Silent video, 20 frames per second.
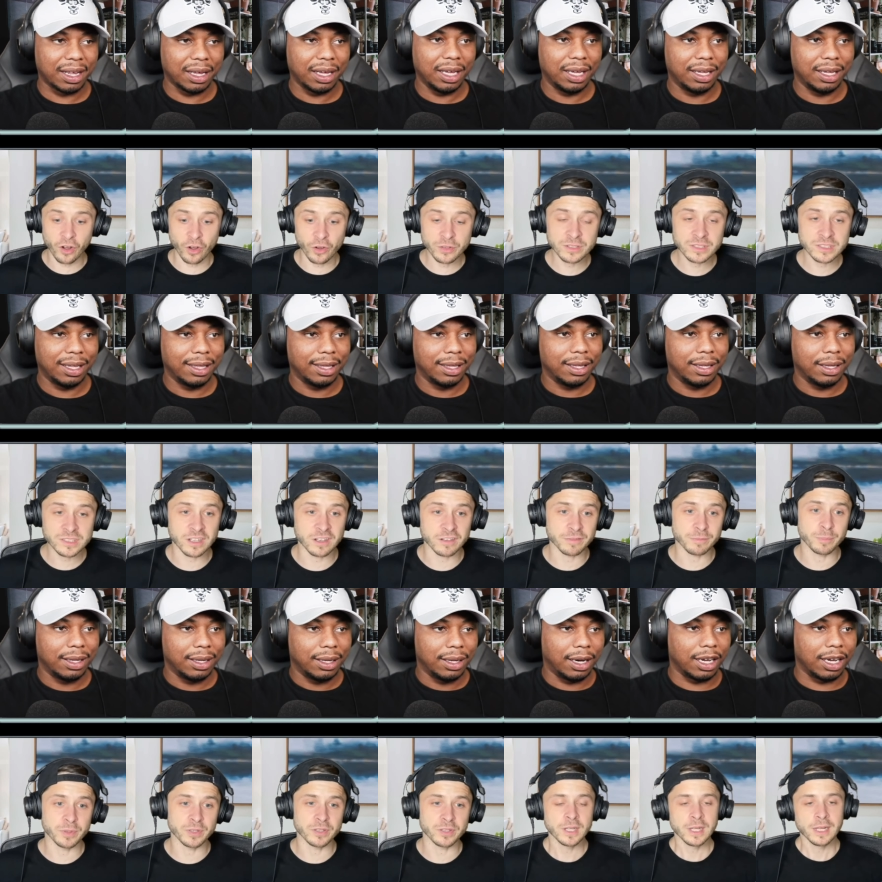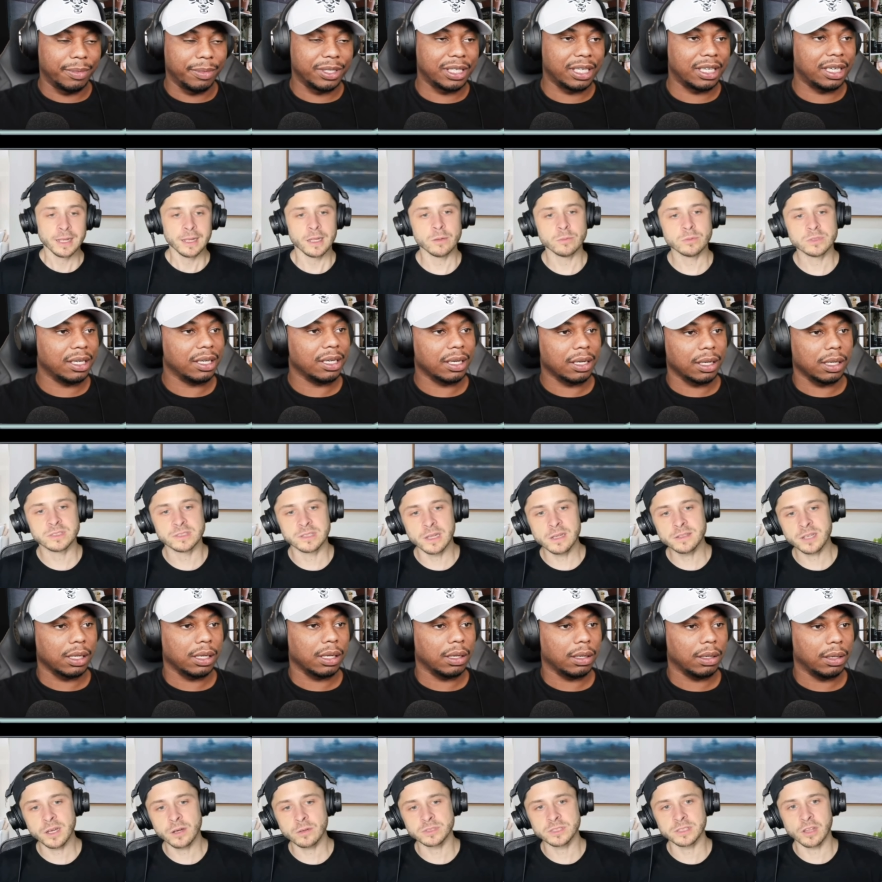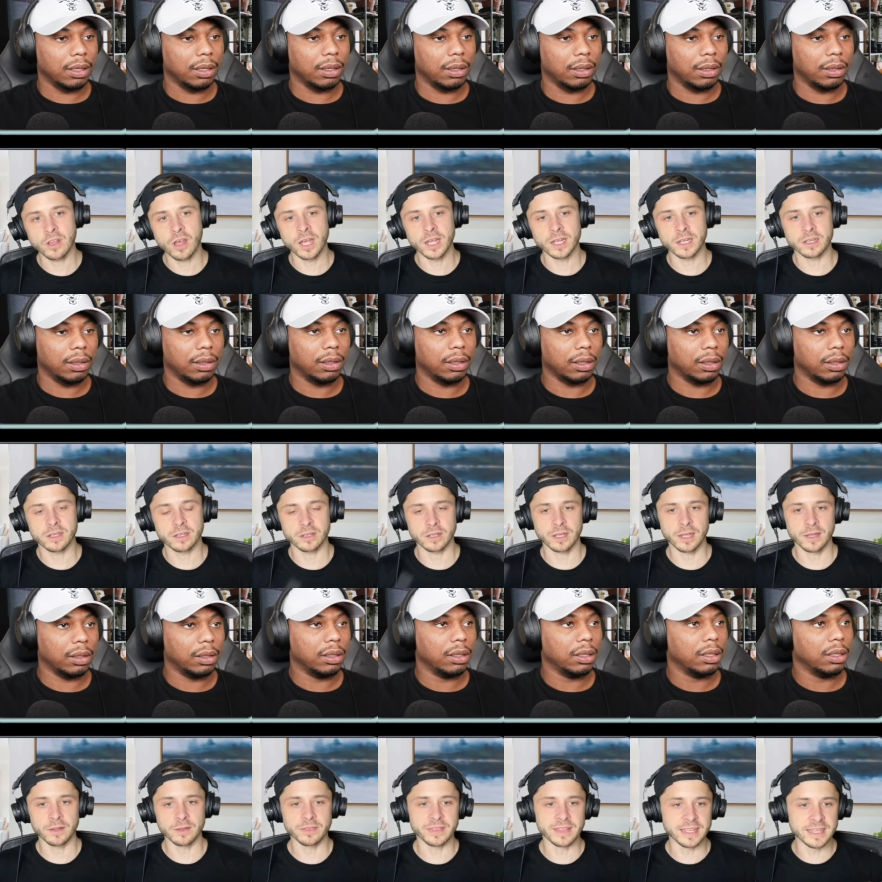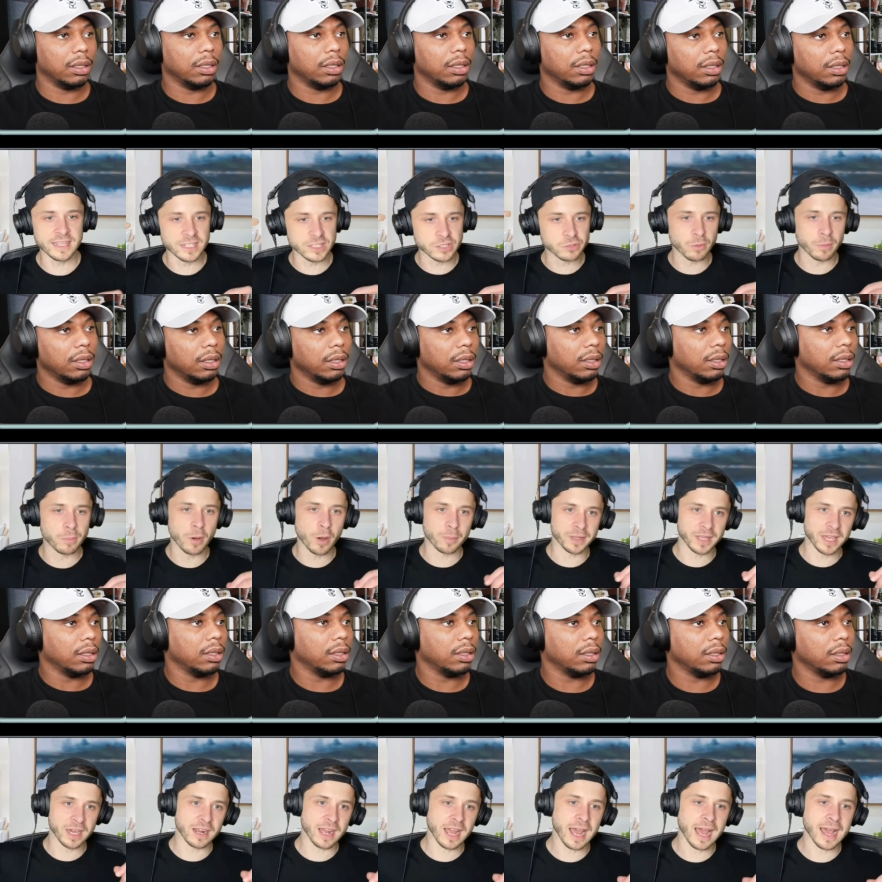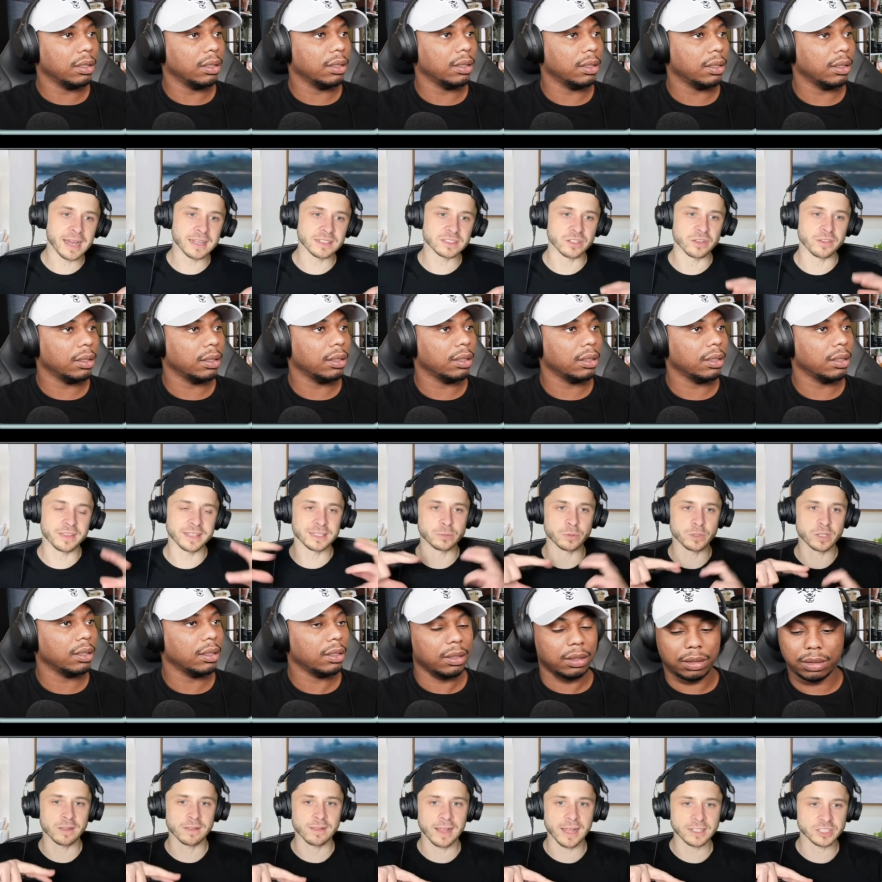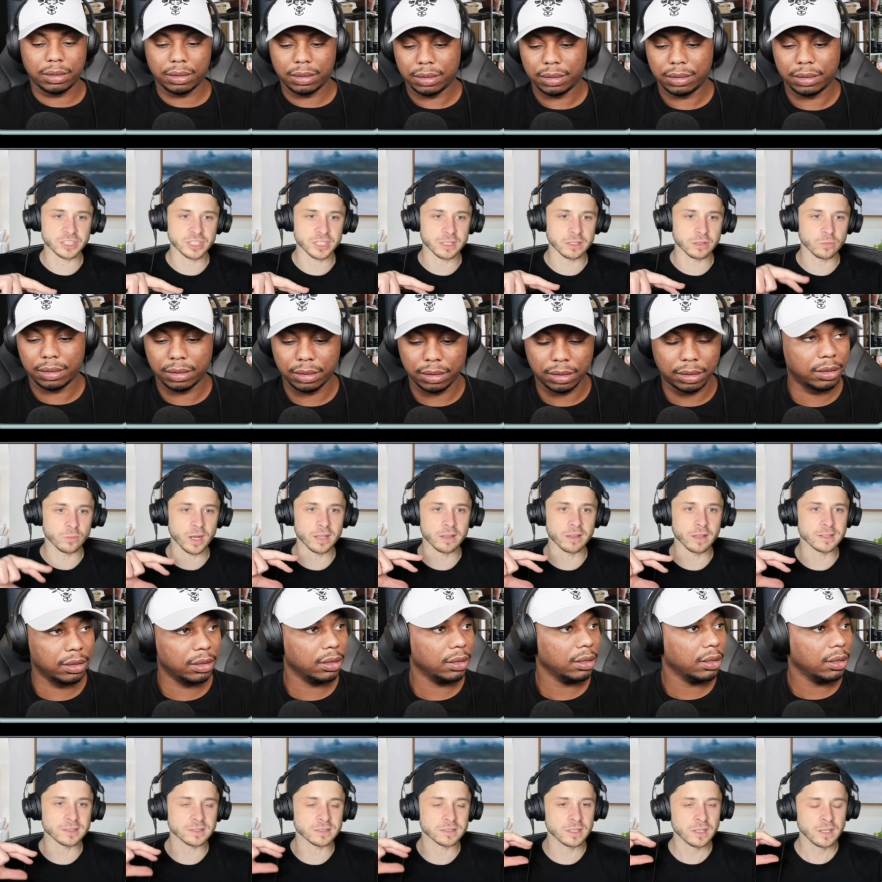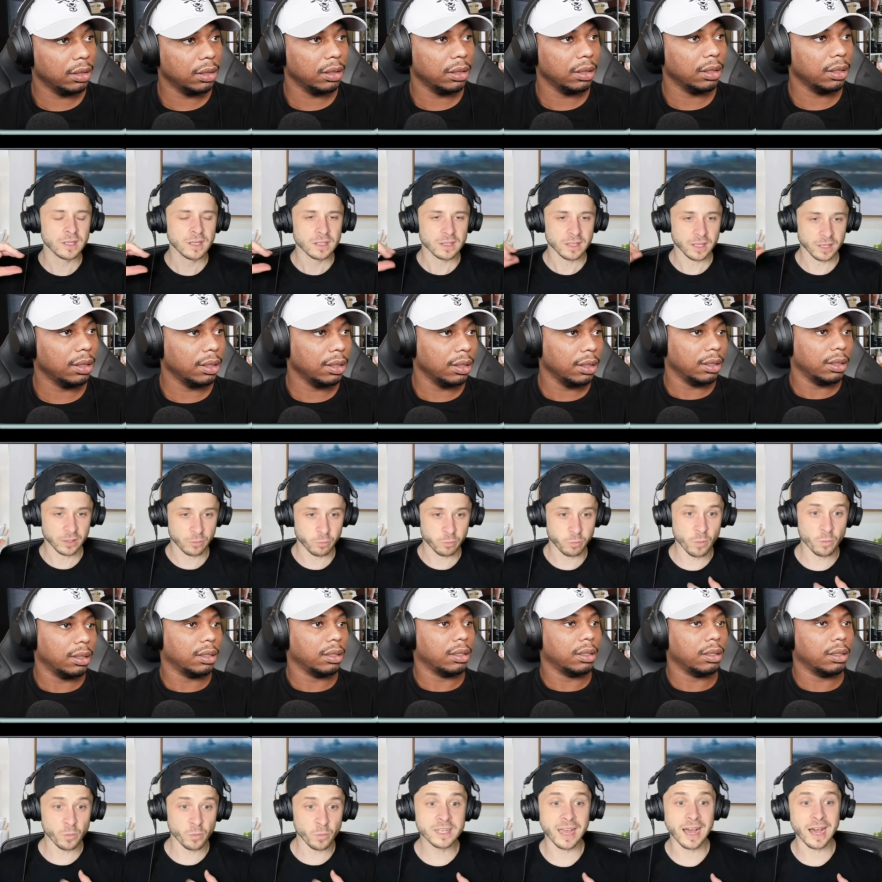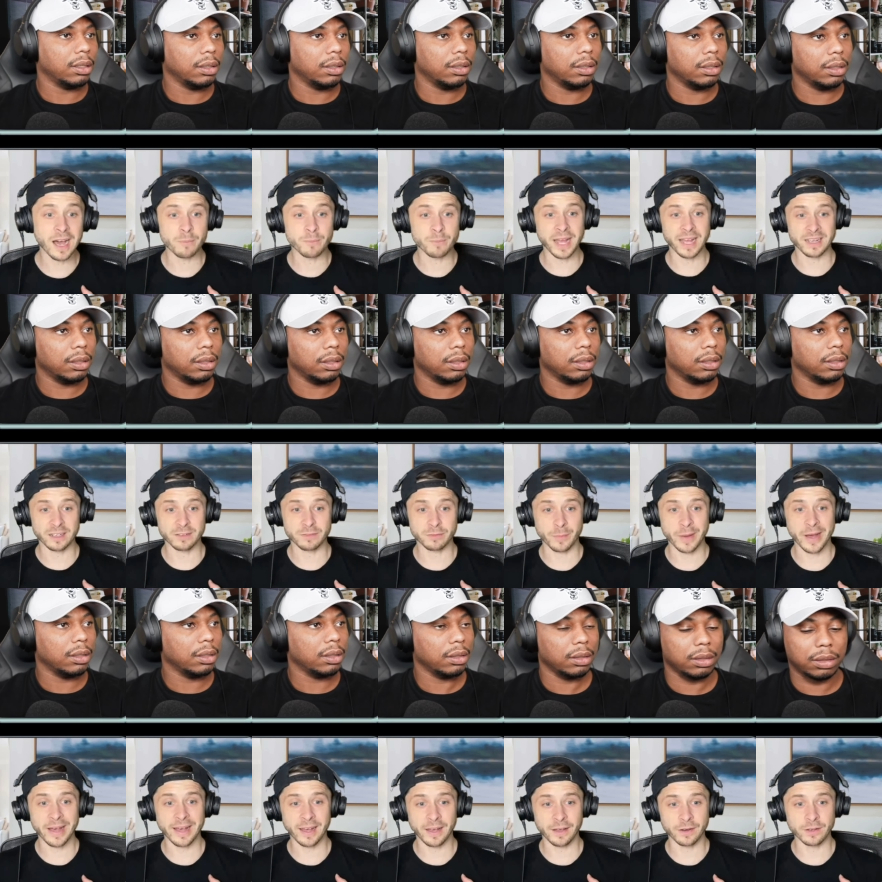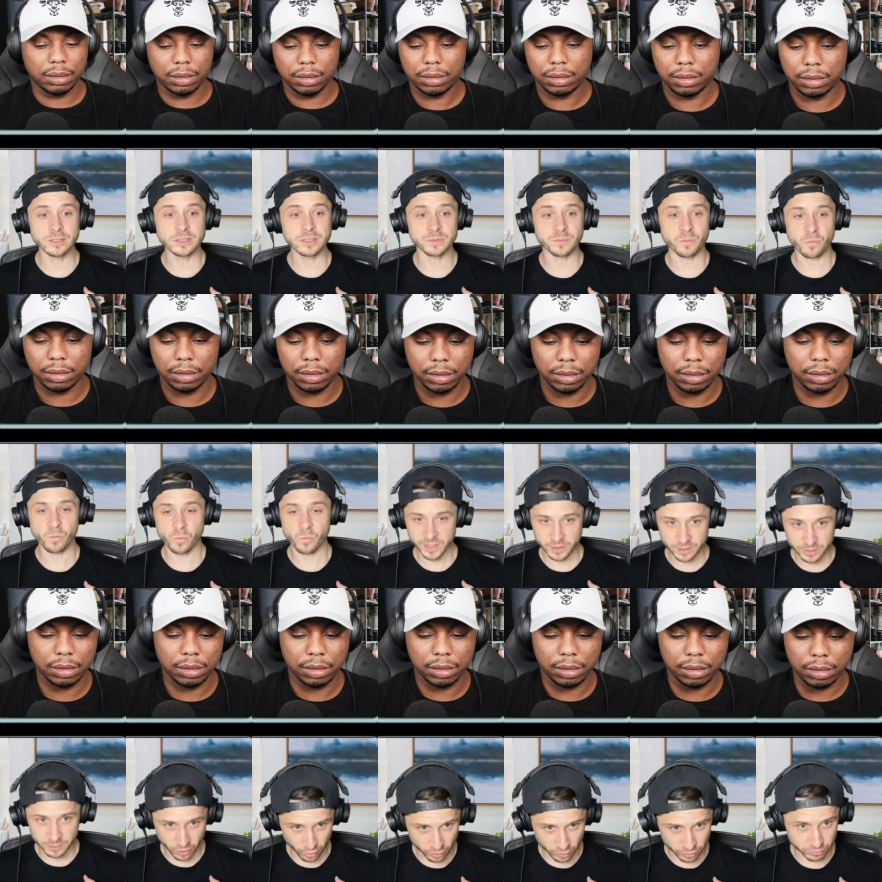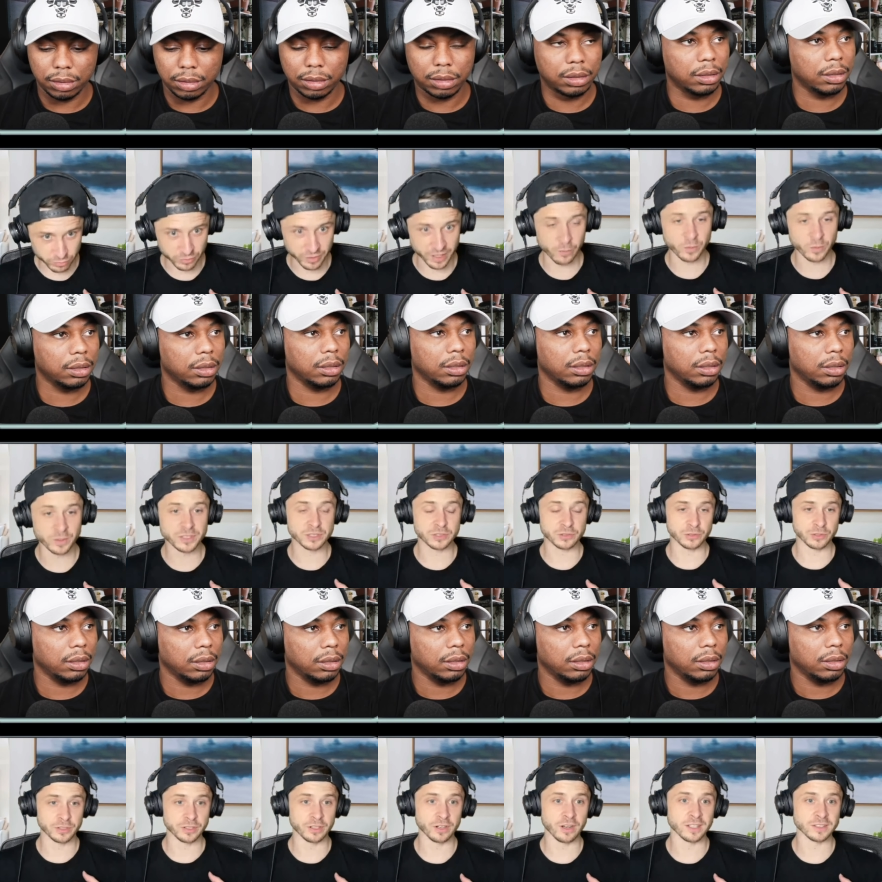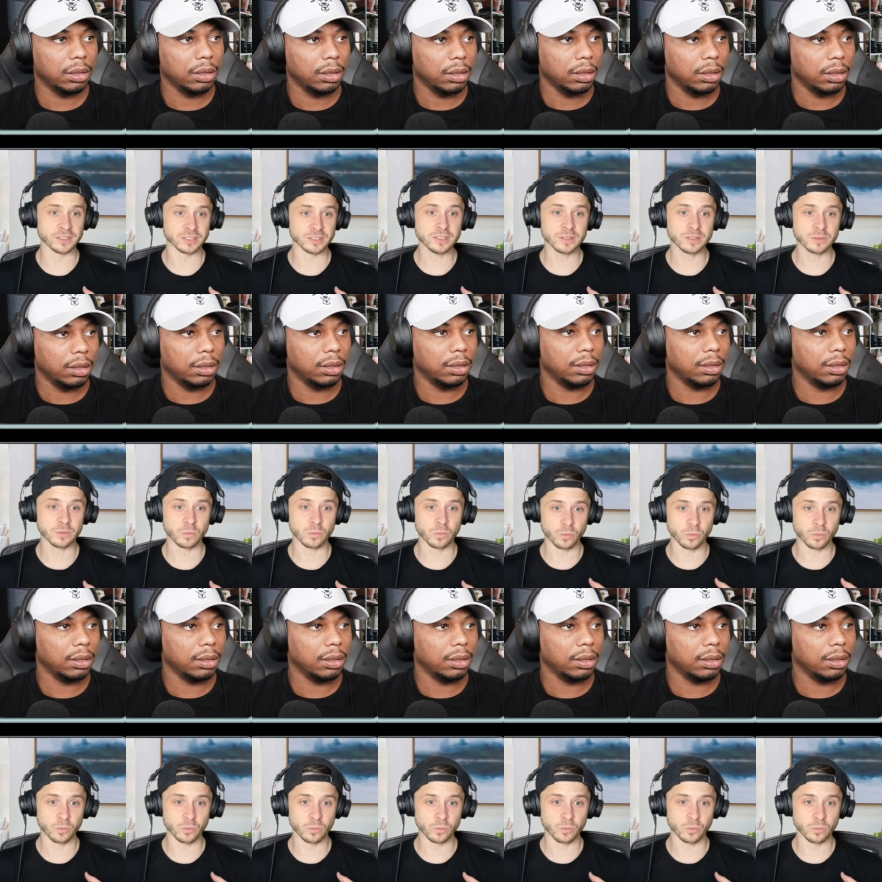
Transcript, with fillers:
Speaker 1: our own stuff, but 100%. it was details like the ears were popping out of hats and things were clashing the way that. Like when we get art back from our artists, we go through that, we scrutinize it,